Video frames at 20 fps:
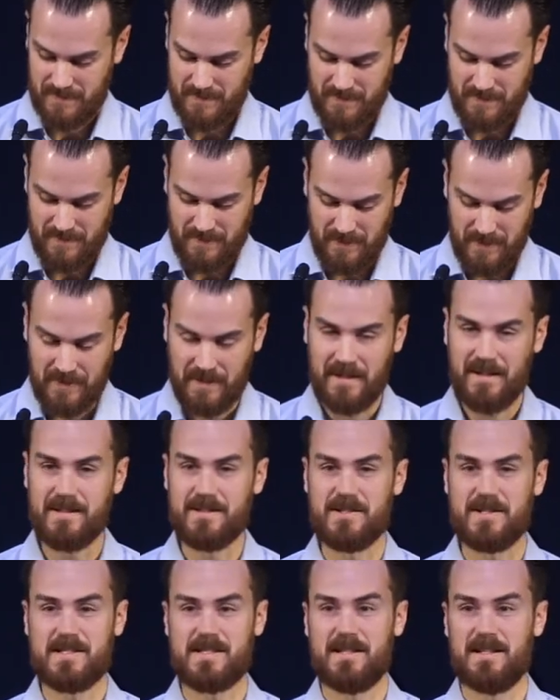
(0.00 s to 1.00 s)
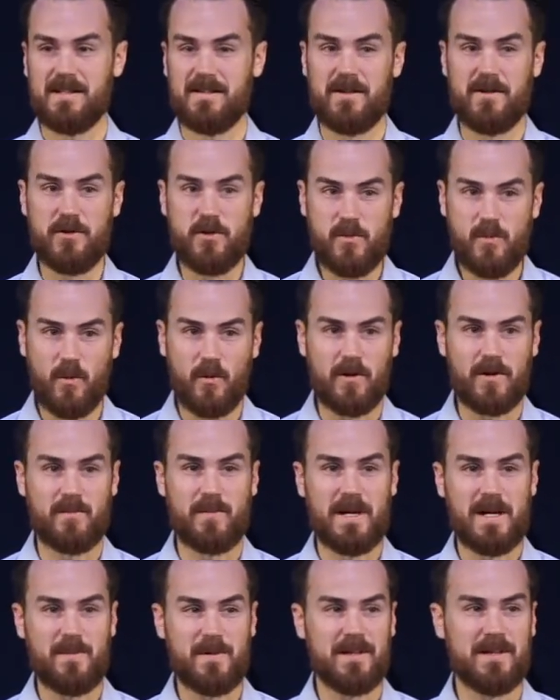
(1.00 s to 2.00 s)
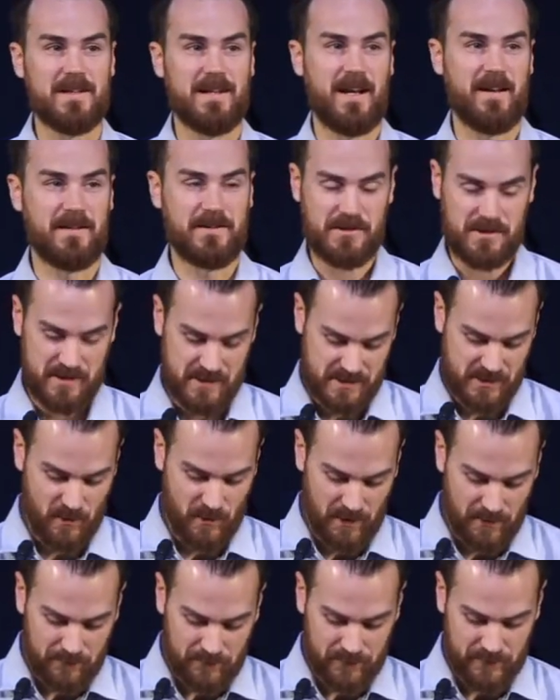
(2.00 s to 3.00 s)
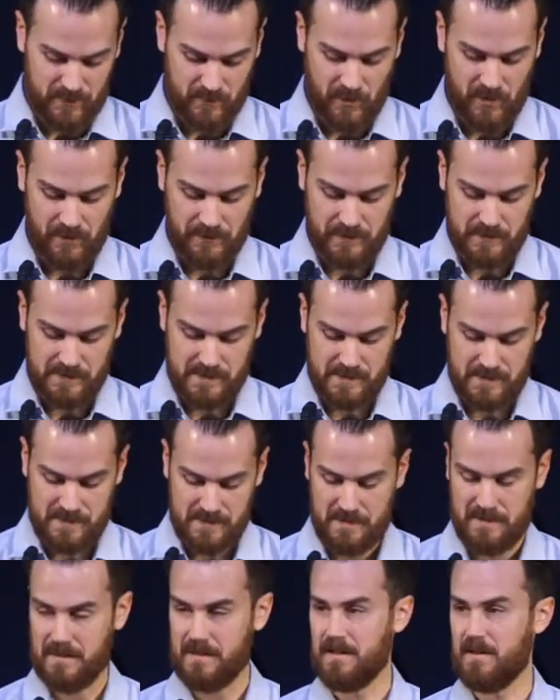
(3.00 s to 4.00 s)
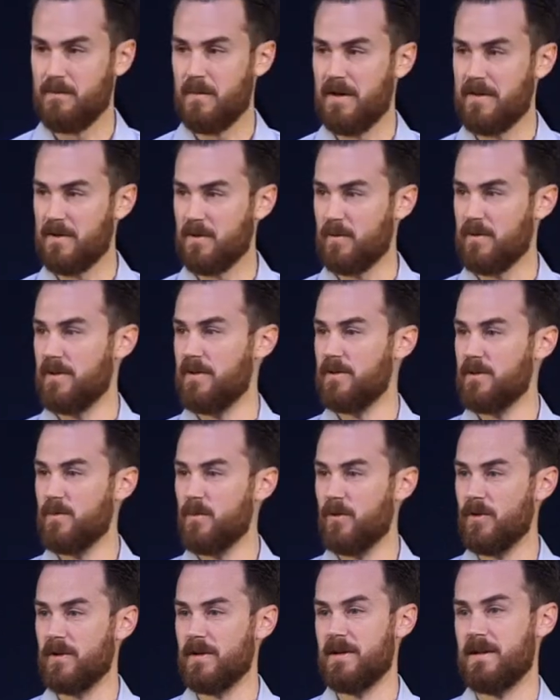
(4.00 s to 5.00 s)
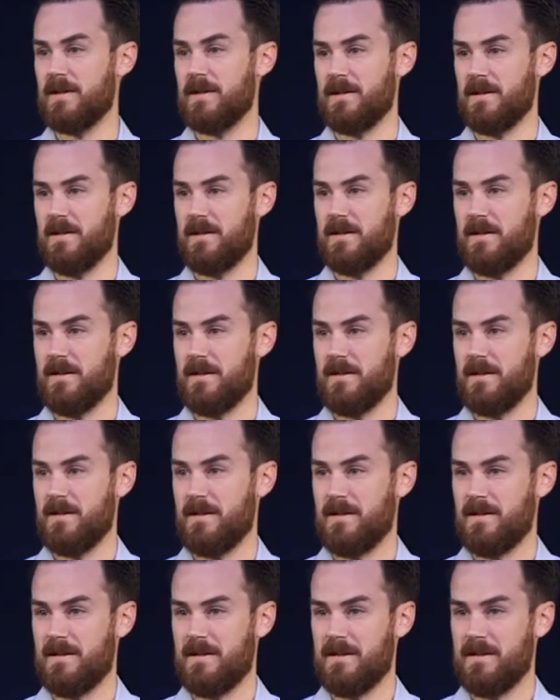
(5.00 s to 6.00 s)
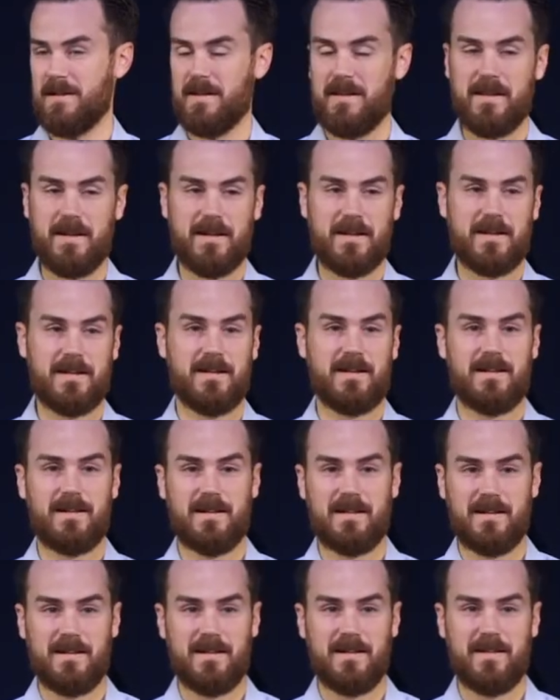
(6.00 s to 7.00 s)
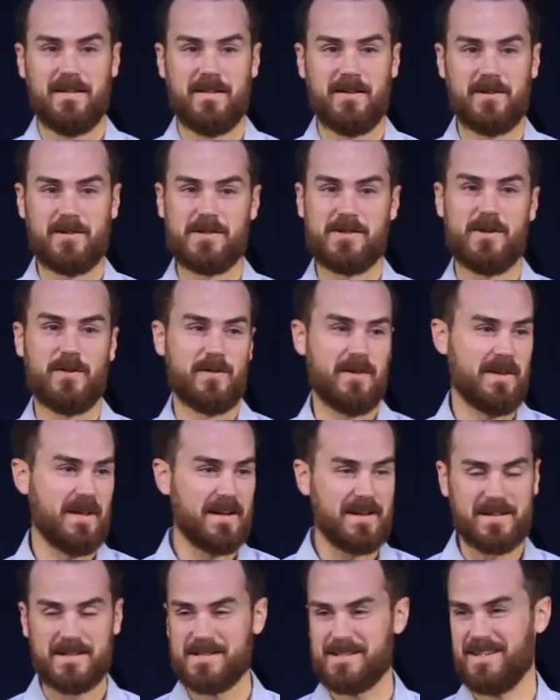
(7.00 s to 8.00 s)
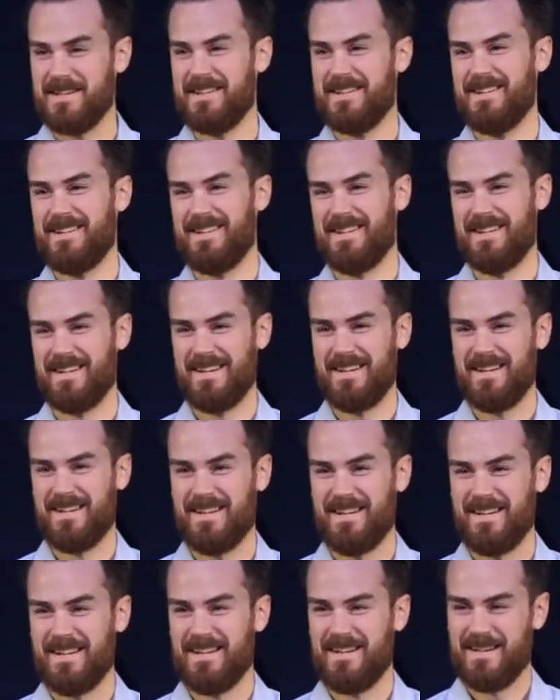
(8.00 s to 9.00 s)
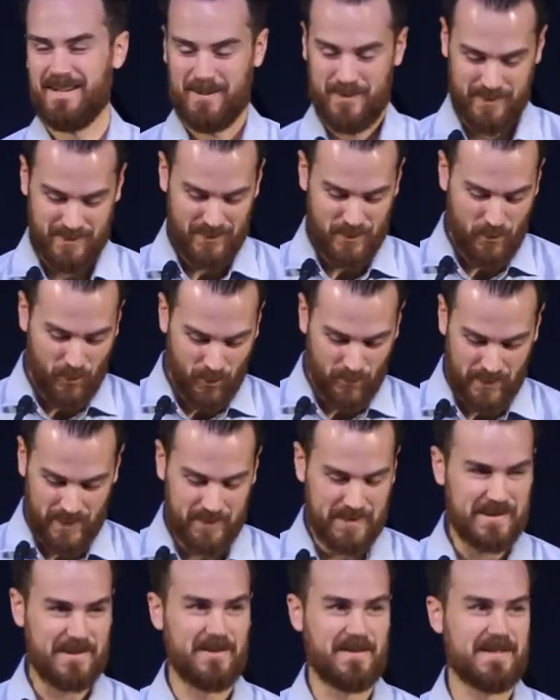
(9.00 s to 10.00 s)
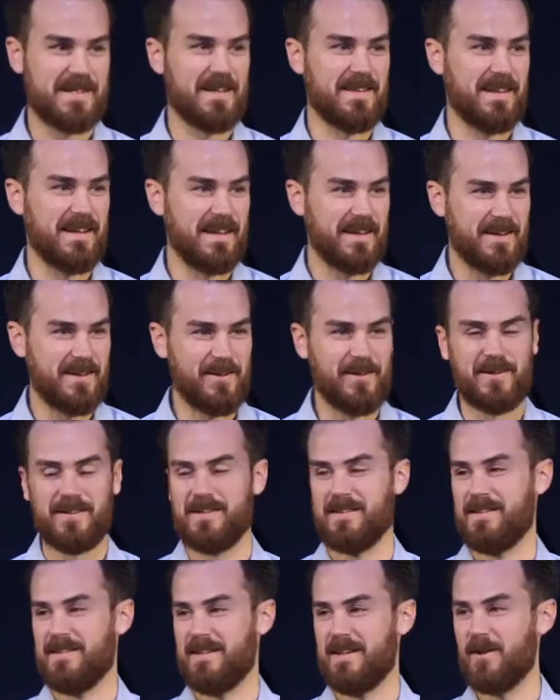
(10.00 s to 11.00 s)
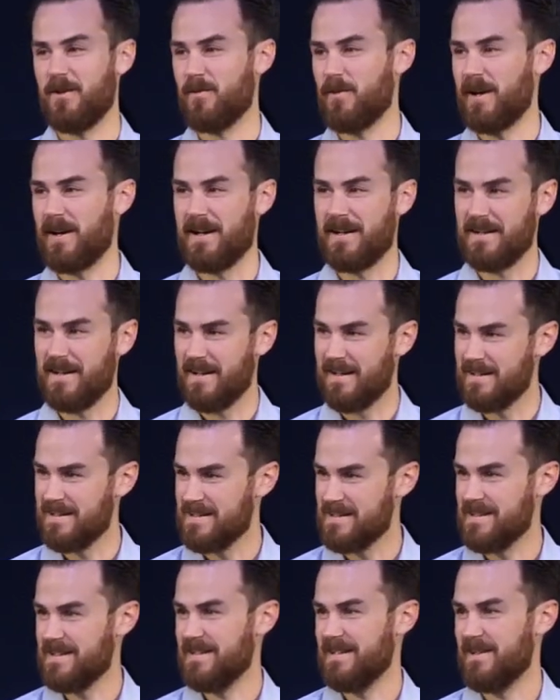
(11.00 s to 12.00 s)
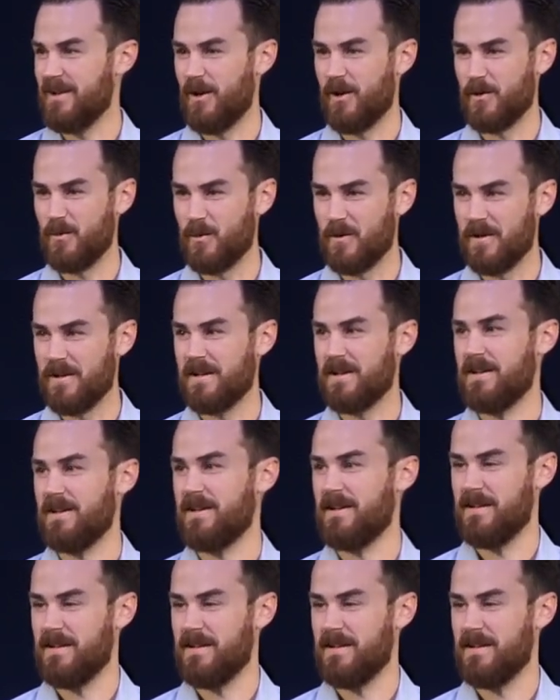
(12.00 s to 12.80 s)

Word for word: And again, just the, the newborn baby analogy is so helpful that Paul uses a, a mother with a newborn, that there's no thanks. Newborn babies don't say thank you, they don't recognize the hard work.